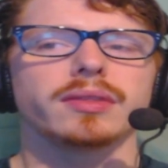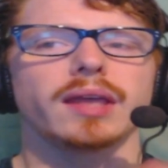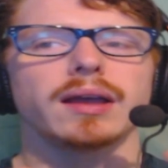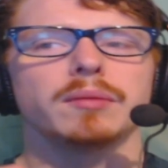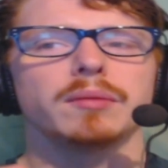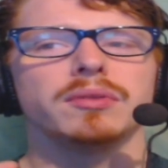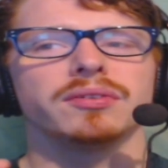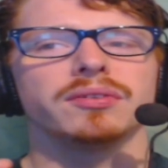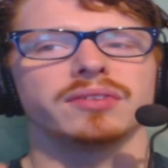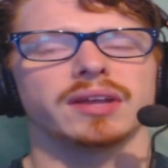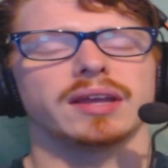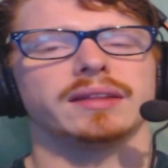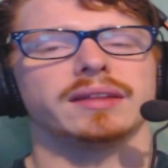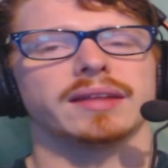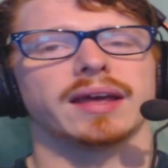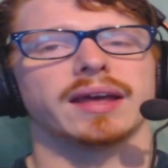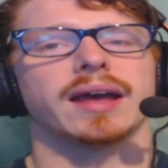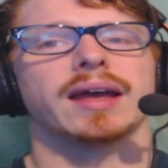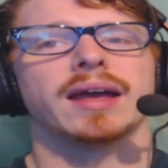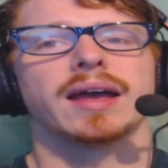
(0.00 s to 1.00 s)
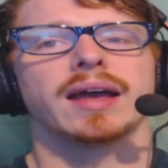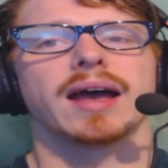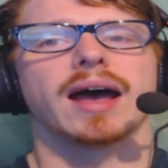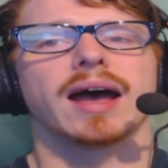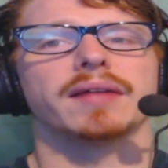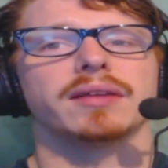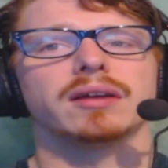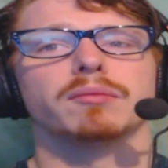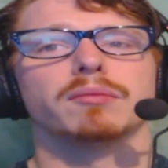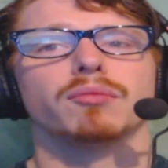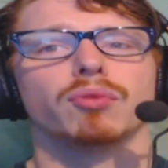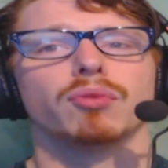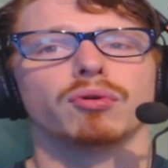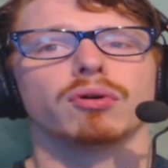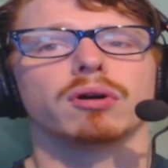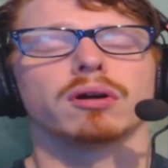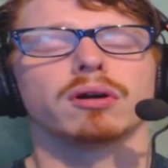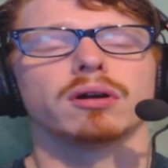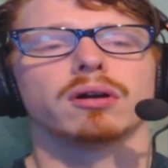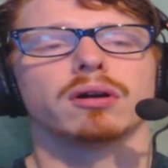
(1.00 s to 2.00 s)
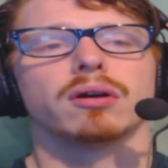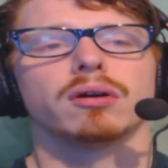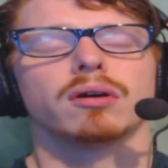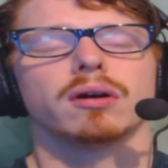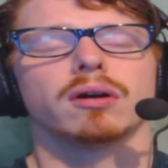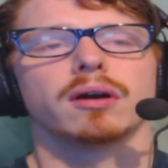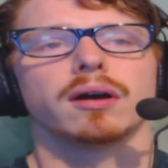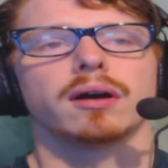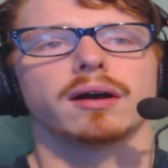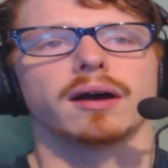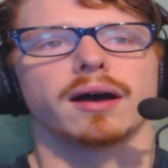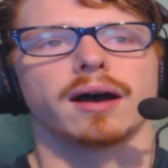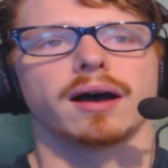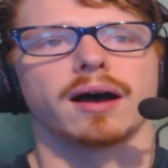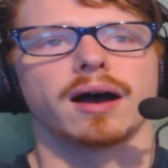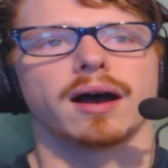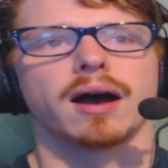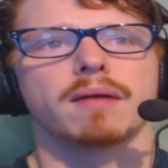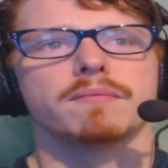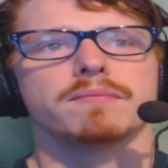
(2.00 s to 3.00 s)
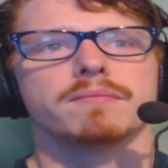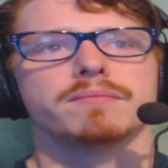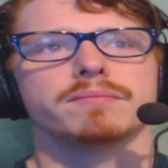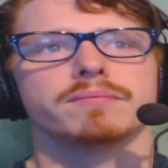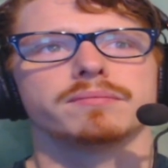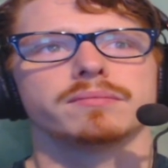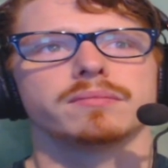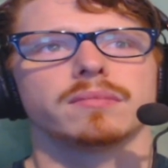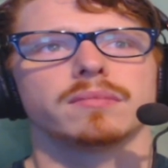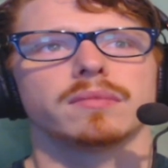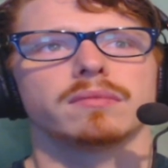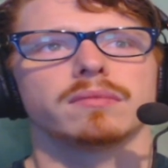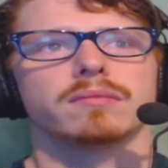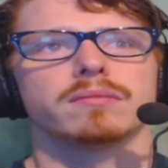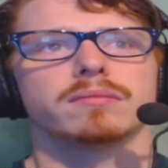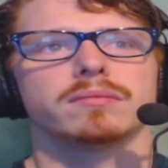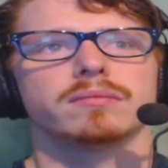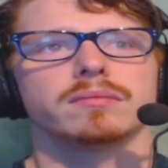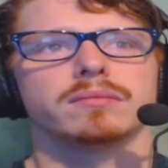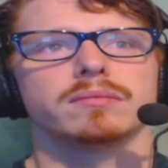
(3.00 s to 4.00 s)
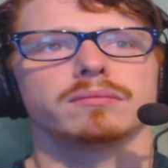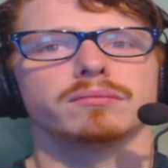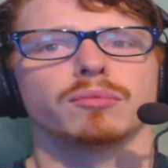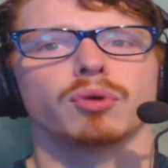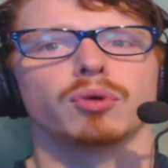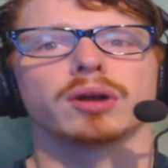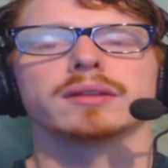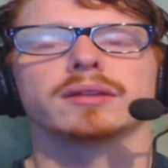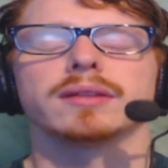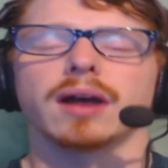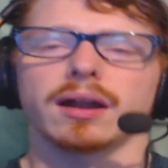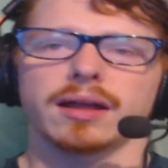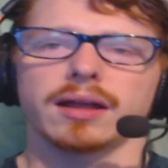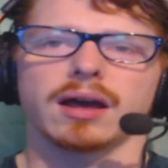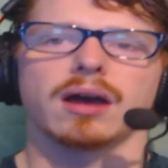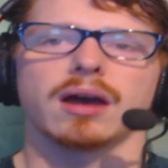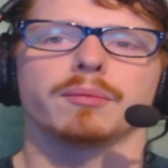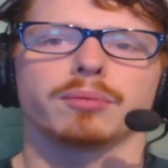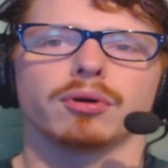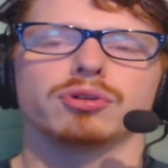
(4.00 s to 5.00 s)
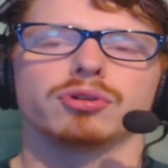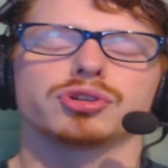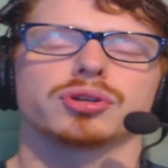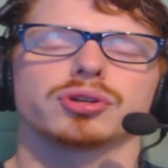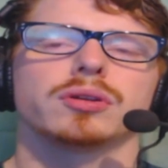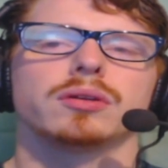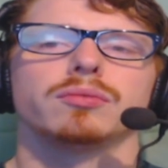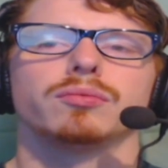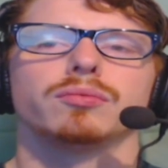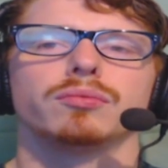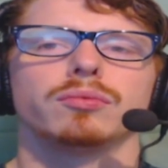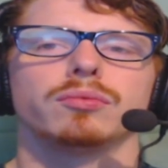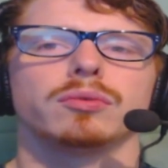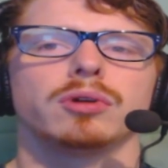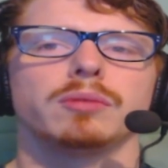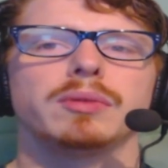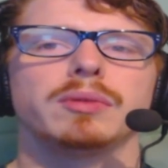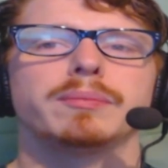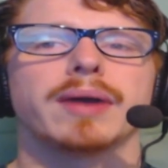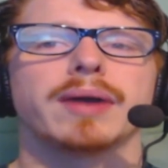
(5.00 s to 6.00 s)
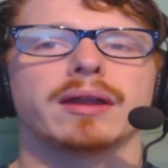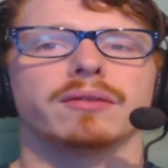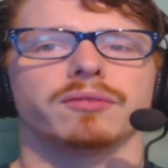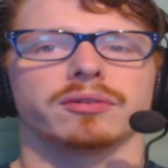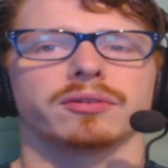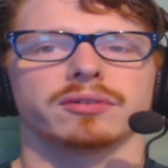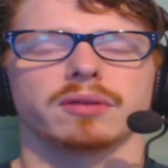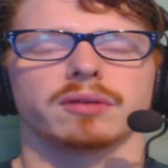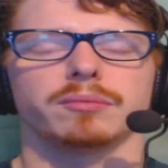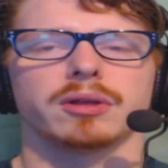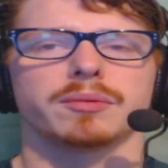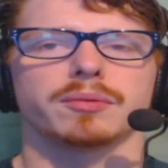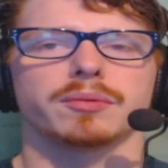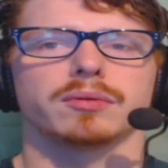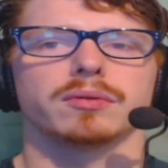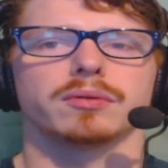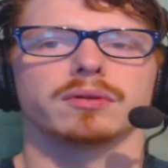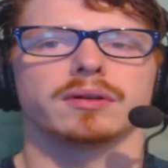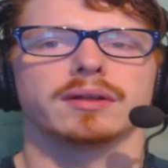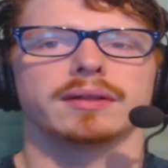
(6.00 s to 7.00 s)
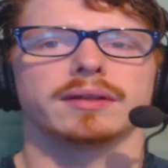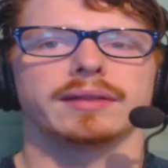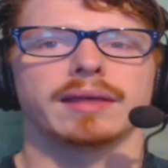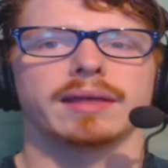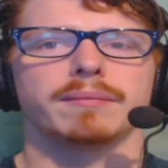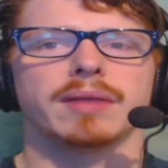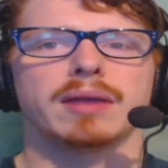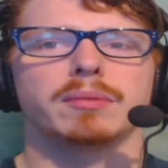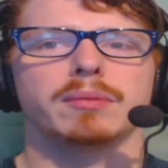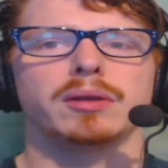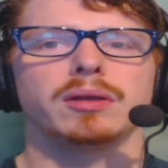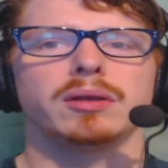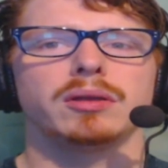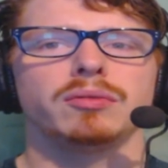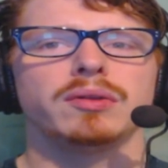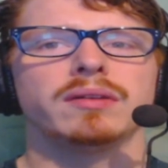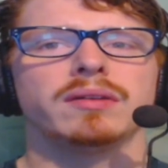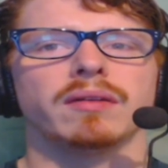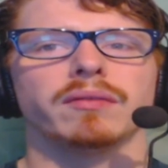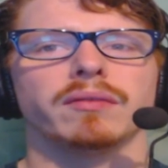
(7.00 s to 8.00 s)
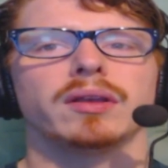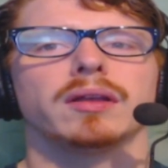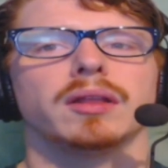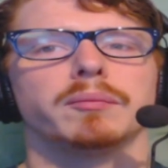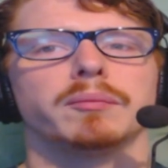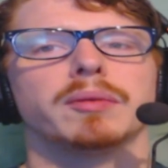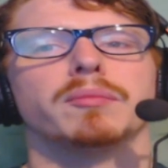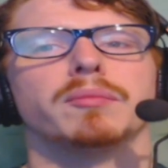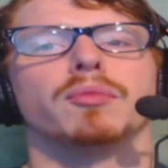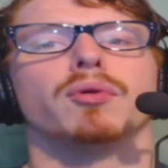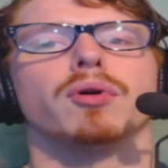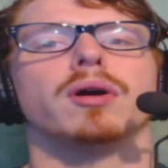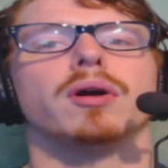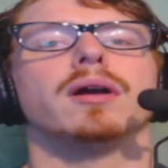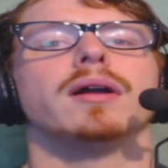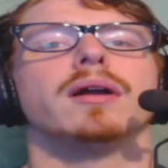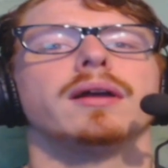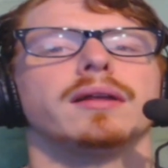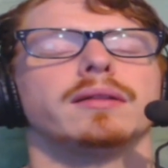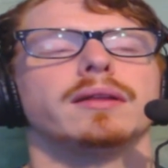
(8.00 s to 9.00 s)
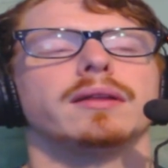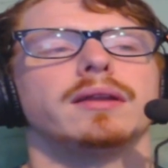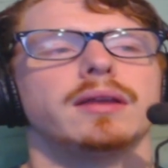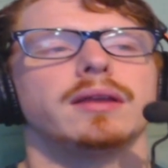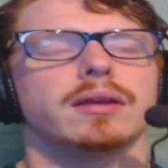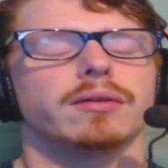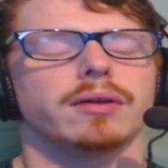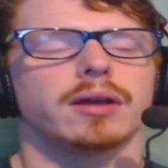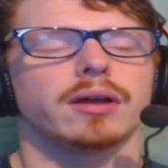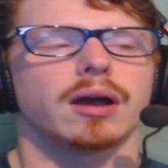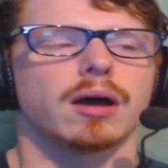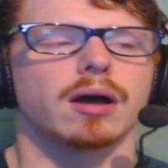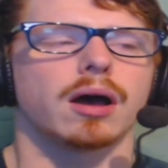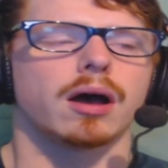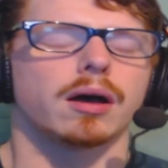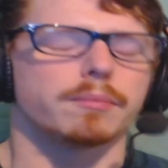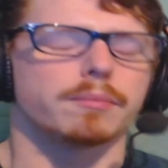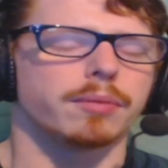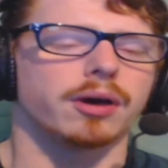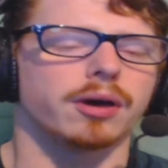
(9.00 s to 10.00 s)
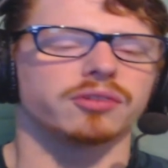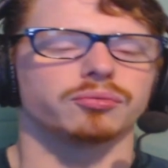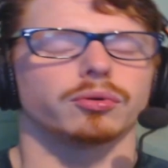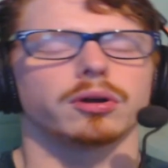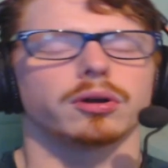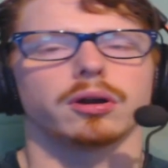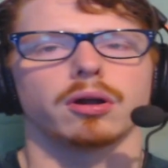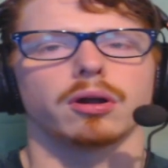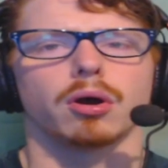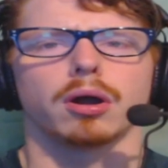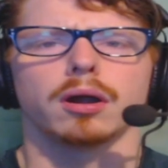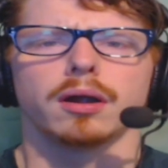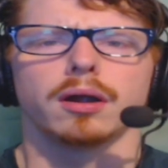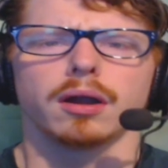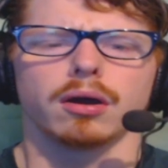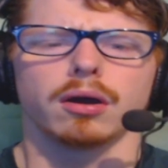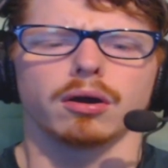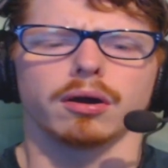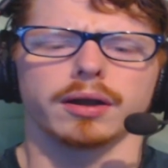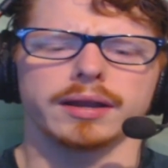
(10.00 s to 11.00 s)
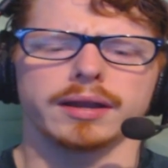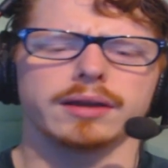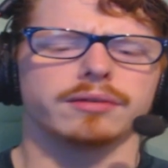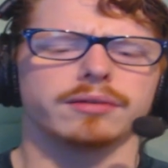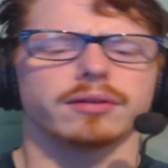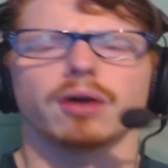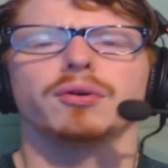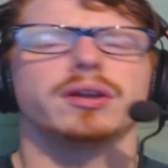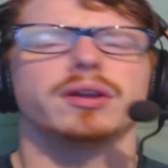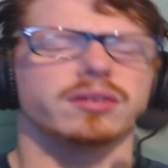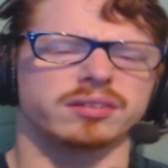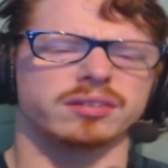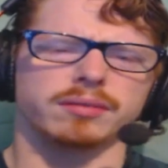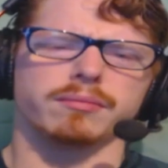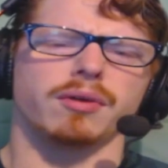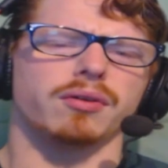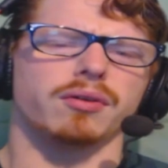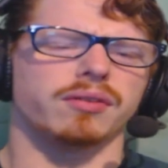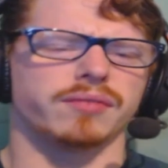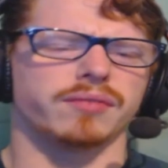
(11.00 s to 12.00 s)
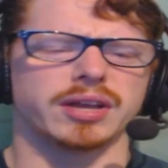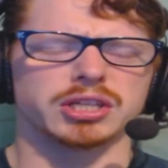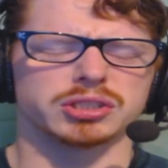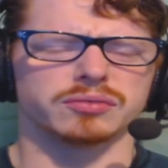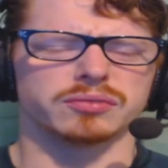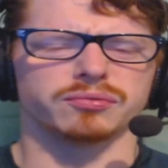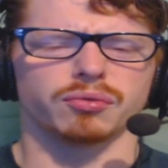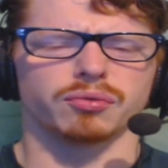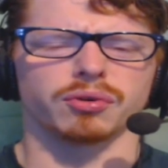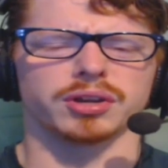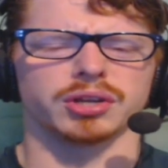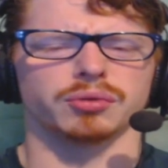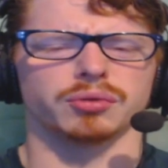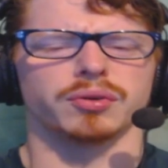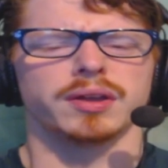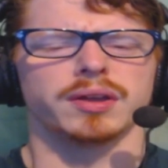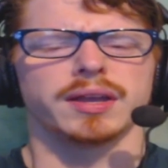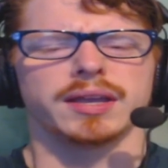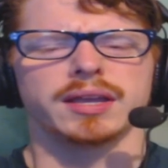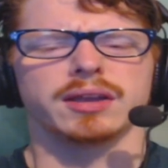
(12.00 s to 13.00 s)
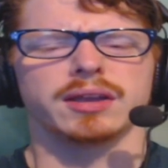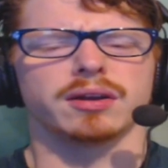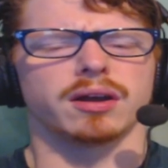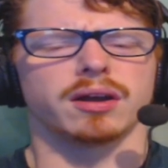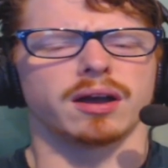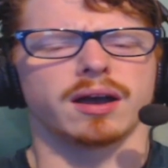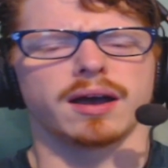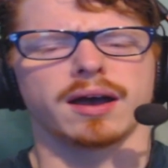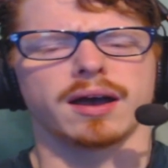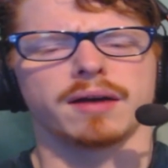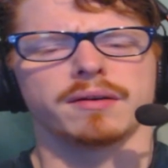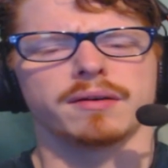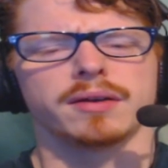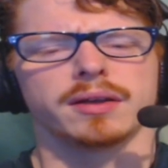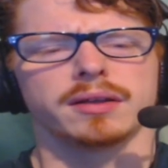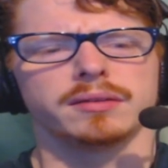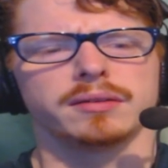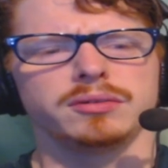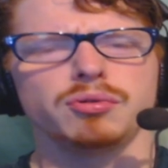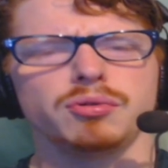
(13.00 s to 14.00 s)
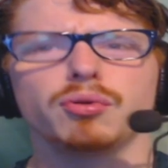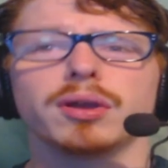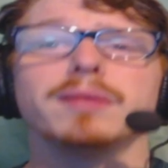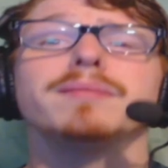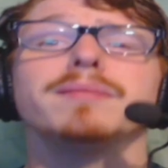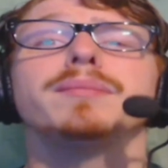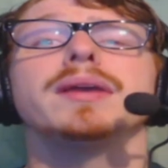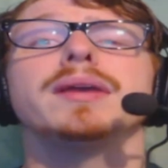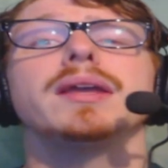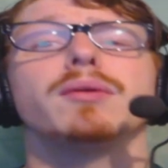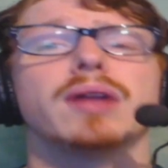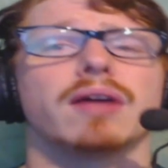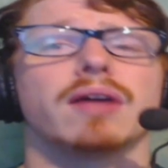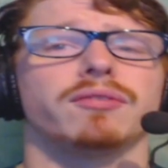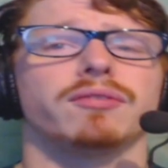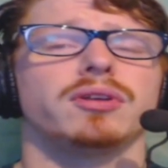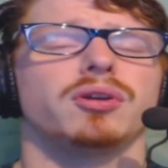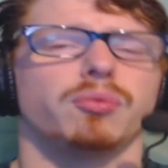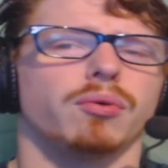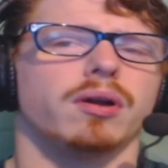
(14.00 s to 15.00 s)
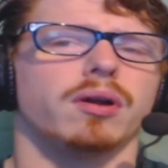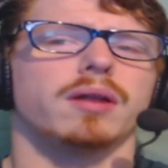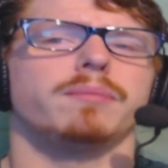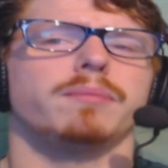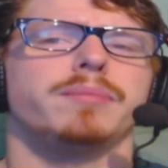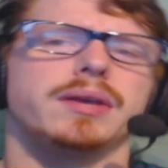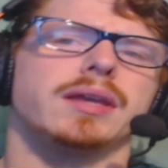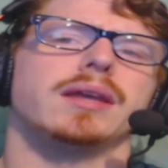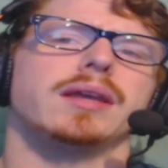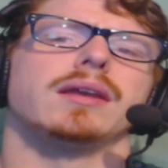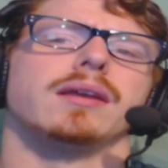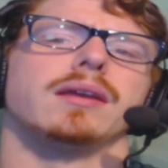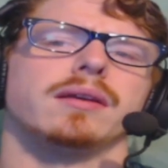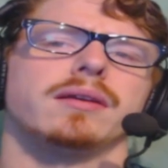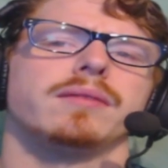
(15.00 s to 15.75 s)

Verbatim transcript: i'm just saying that i think a more um, more thought out approach could be better for some people that maybe you need something a little bit more than hearing a, a buzzword or or here's oh here's some motivation for you here uh you can be whatever you want to be.